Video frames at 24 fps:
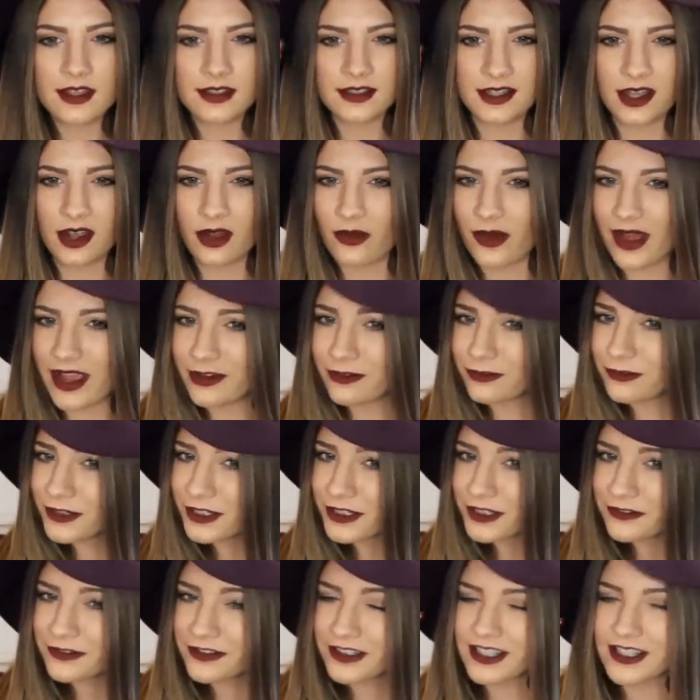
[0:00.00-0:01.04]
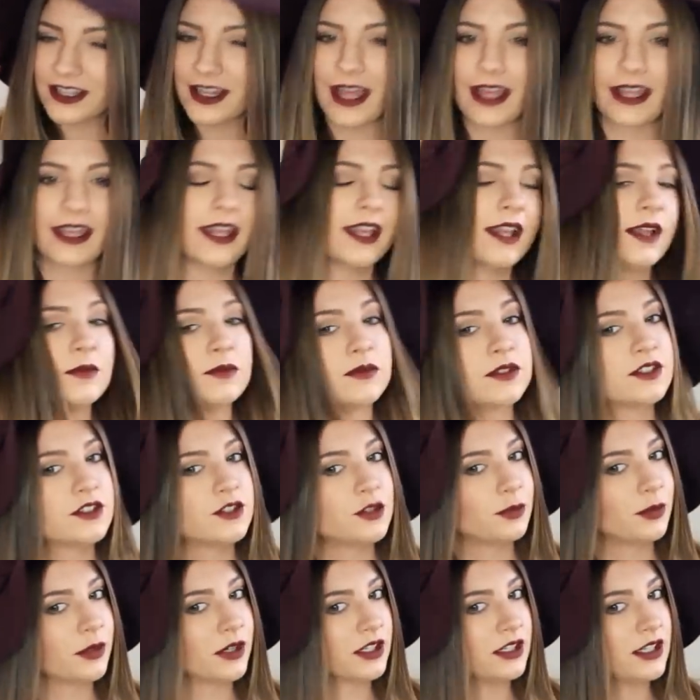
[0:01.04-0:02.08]
So I really, really like it. I'm
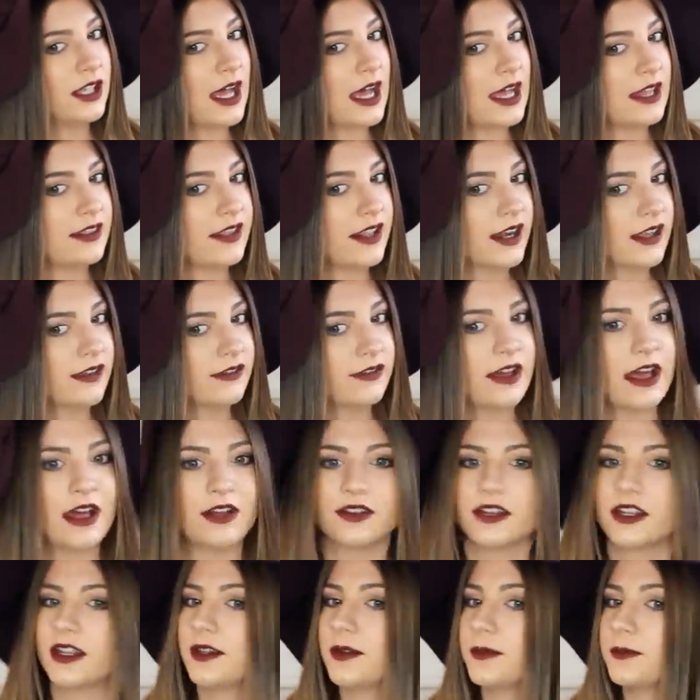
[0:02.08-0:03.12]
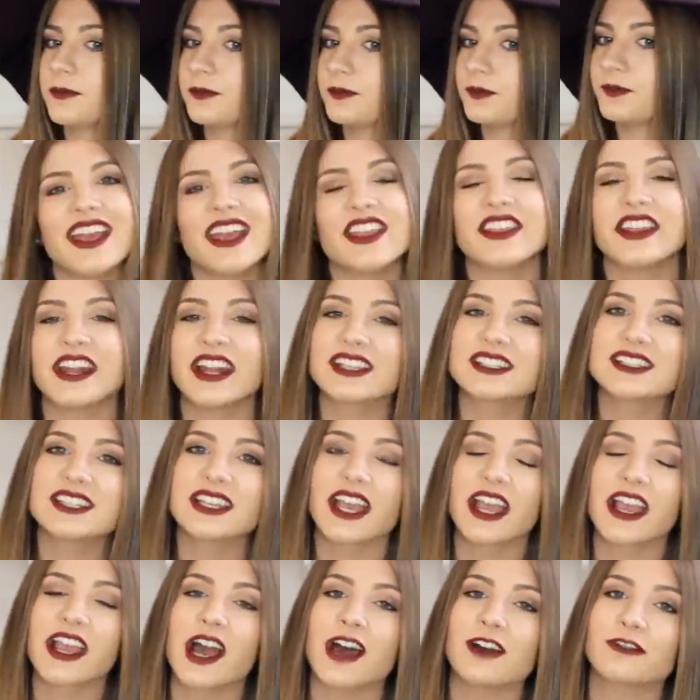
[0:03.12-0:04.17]
super glad that I found it. And the next
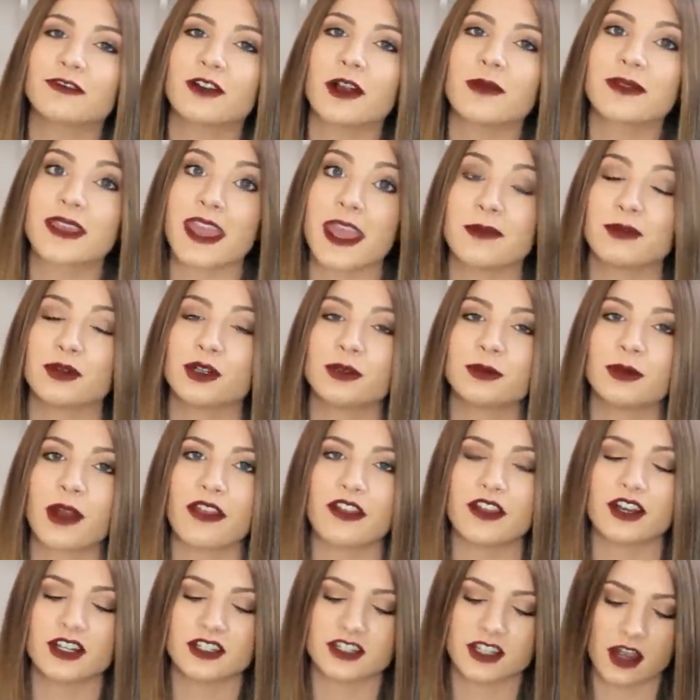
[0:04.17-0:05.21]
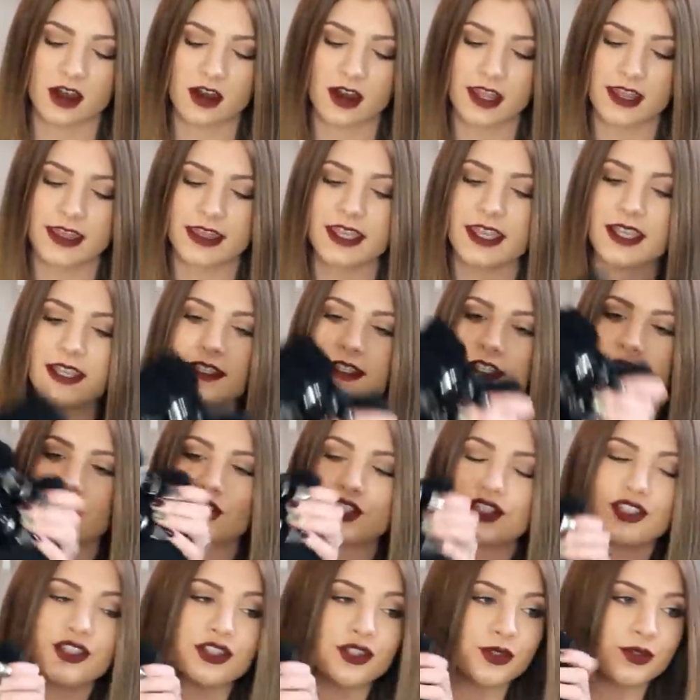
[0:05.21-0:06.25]
thing I got from Gabriel Brothers are these
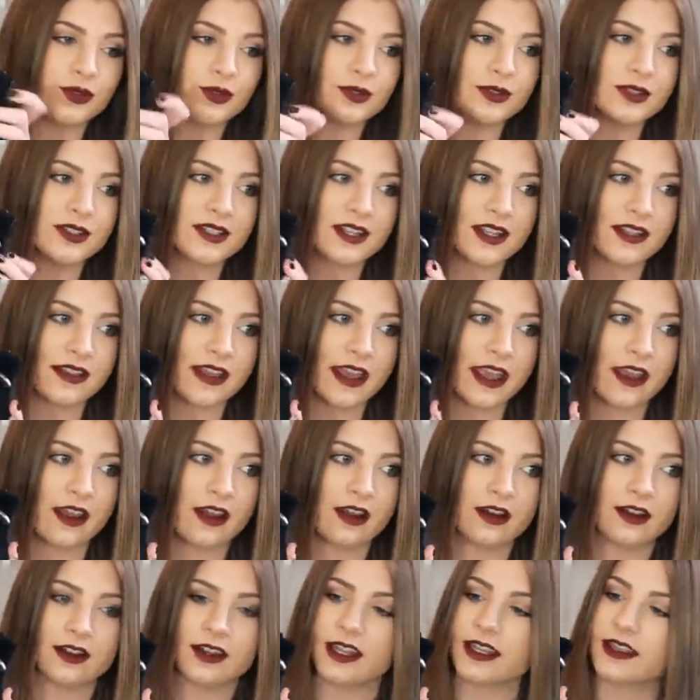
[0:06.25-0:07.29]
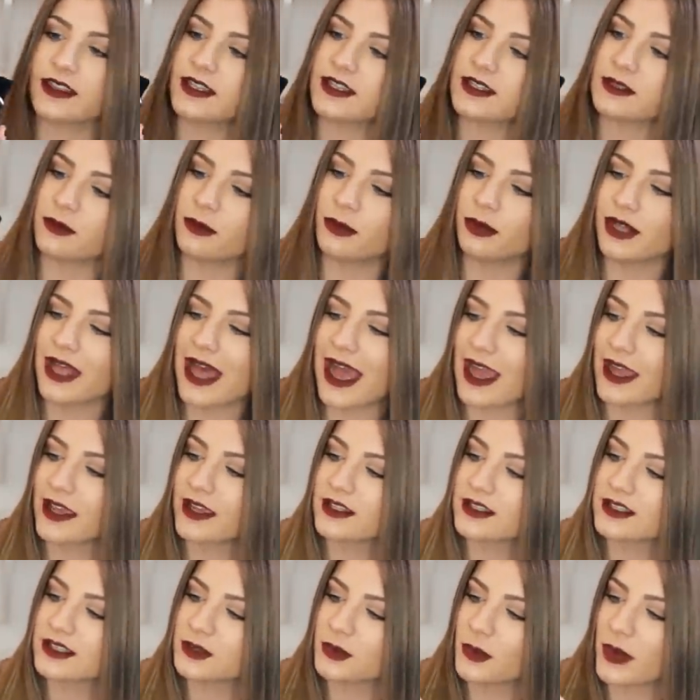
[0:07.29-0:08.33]
shoes. They are like these
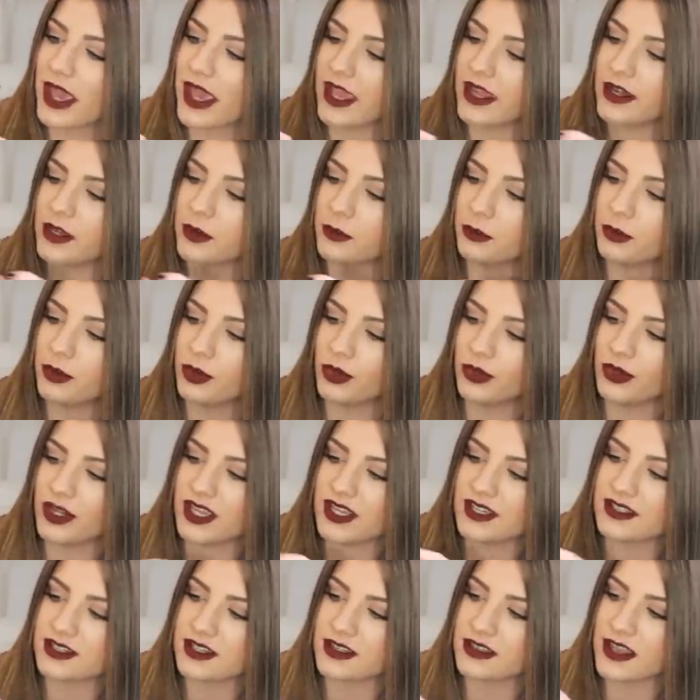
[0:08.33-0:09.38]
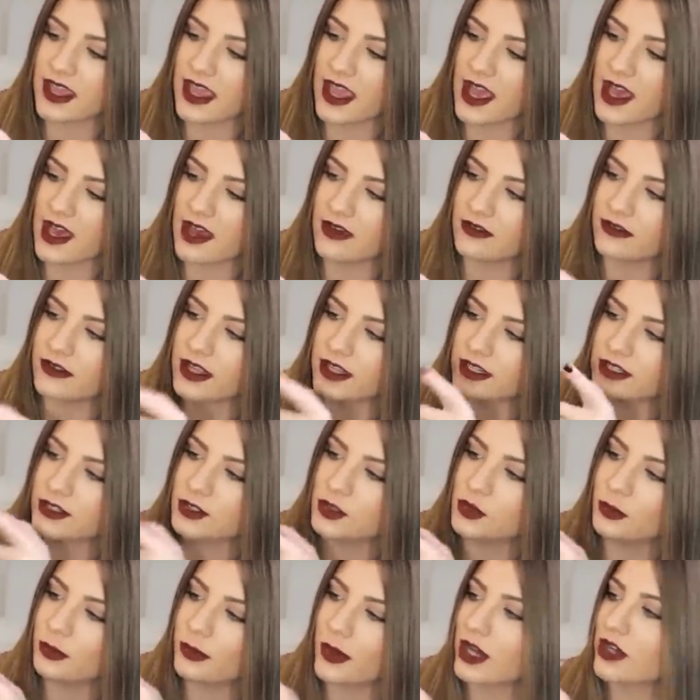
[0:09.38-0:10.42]
black suede booties, and they have like
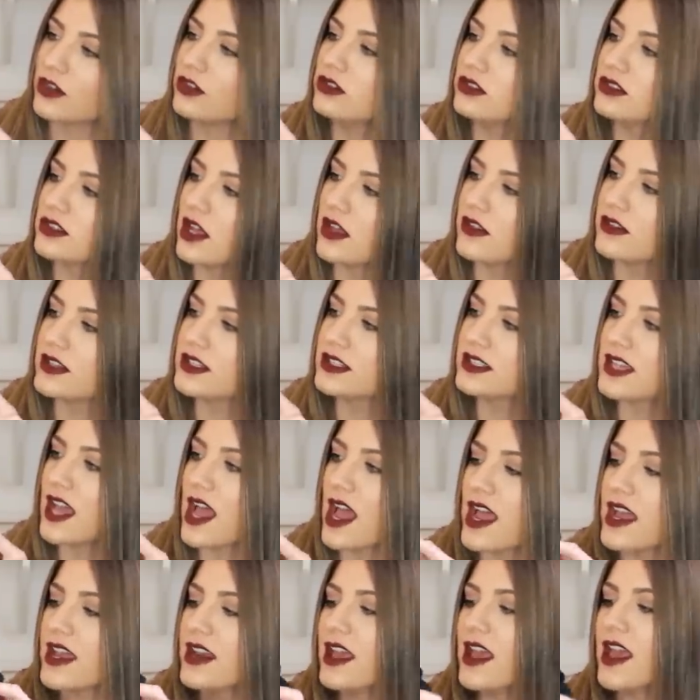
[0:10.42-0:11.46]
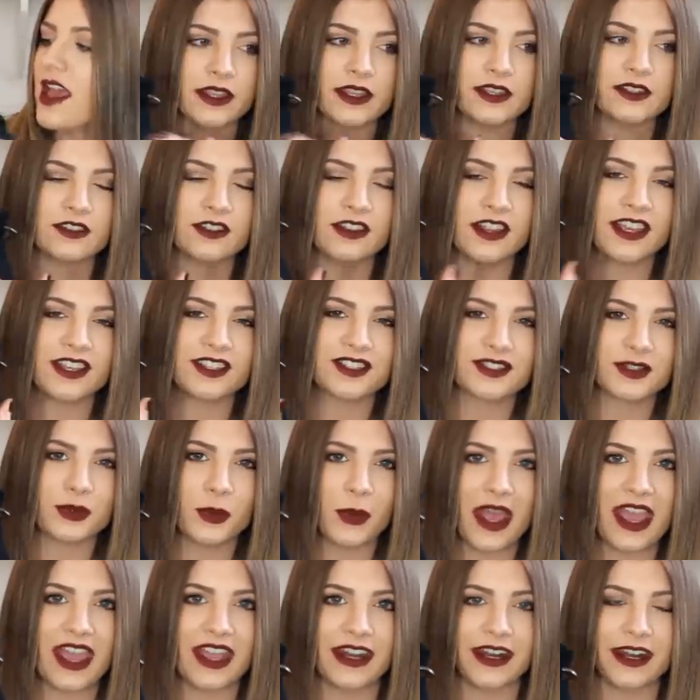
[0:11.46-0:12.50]
two buckles on the side. These are like
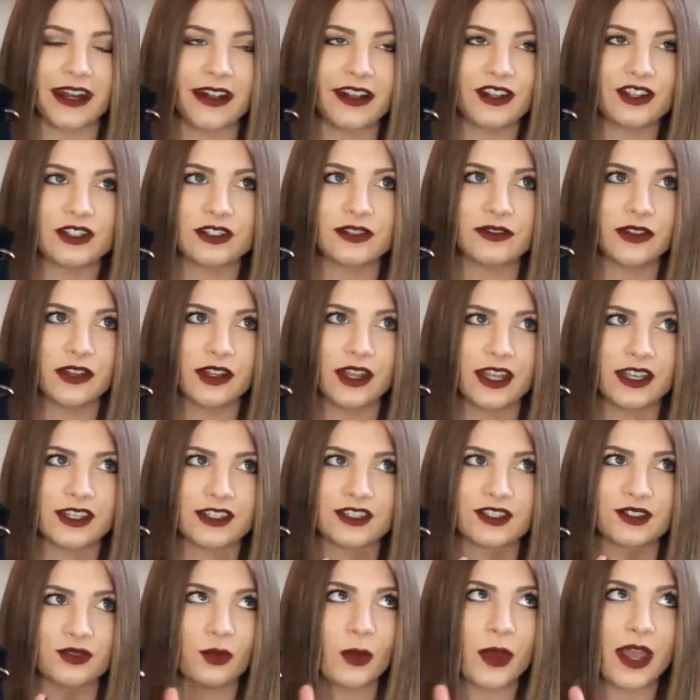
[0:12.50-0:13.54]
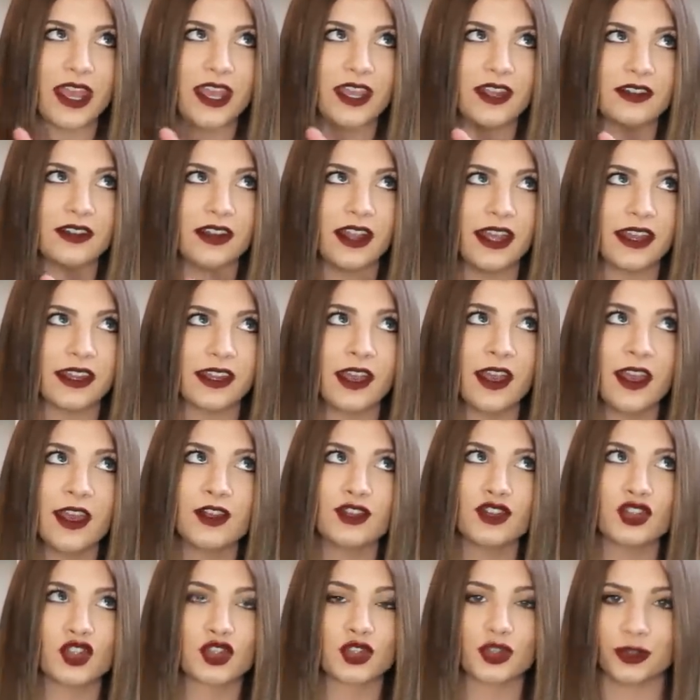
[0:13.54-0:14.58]
suede, and I just feel like suede like
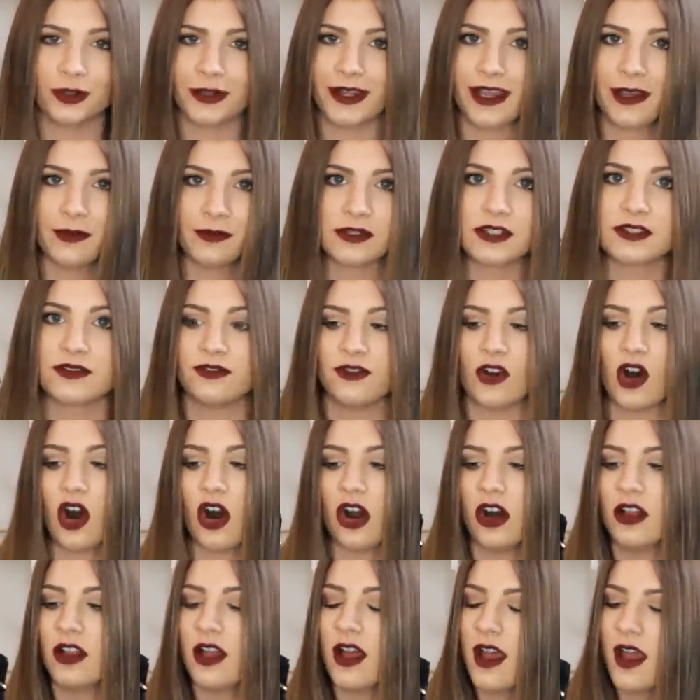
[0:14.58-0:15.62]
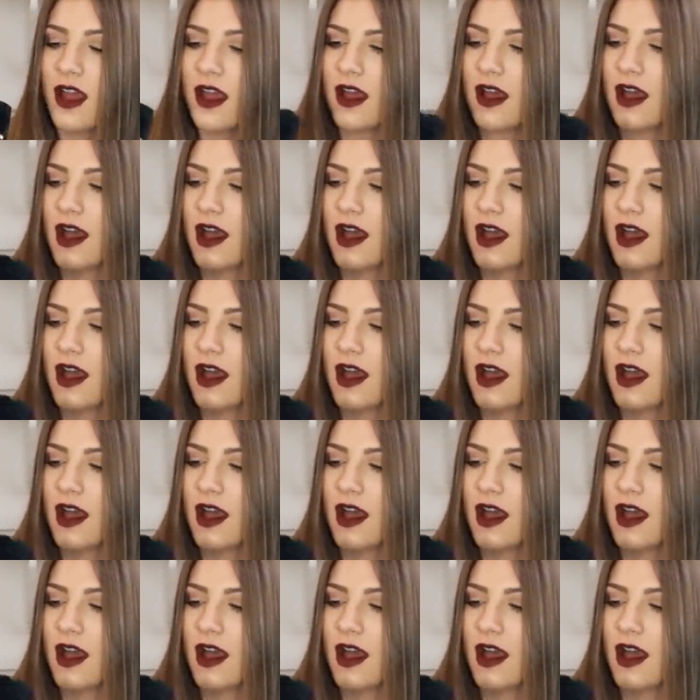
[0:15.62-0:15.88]
screams fall.